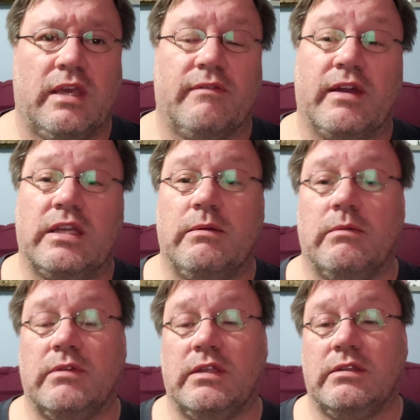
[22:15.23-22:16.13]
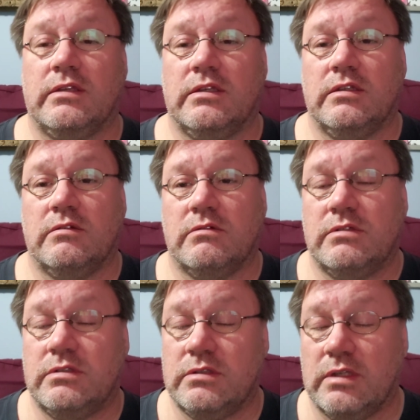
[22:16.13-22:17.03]
If I come up with anything new,
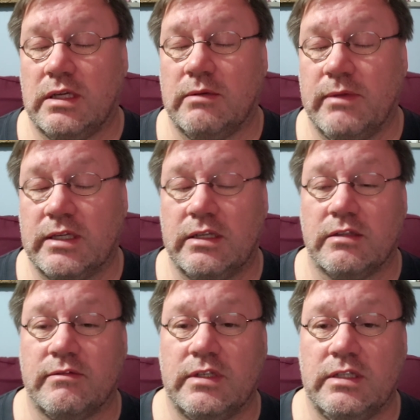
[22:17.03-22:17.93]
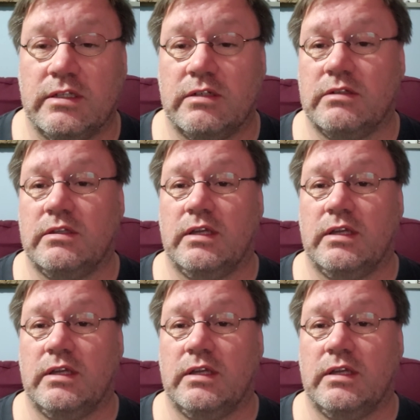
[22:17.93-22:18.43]
I'll make another video.